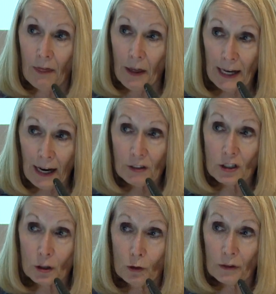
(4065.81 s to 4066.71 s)
They have to
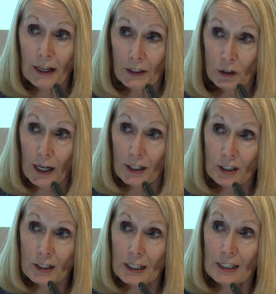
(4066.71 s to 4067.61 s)
talk their
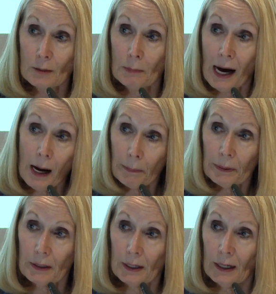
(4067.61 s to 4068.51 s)
education system up
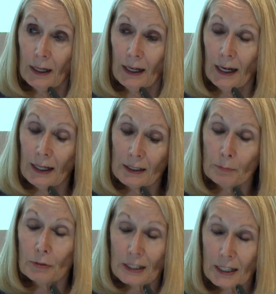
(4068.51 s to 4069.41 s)

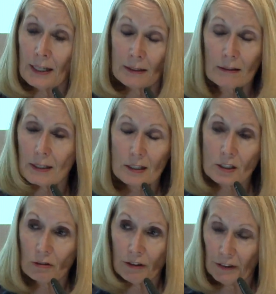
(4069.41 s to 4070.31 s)
and pretend that it's
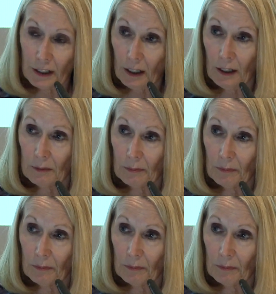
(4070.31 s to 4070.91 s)
terrific,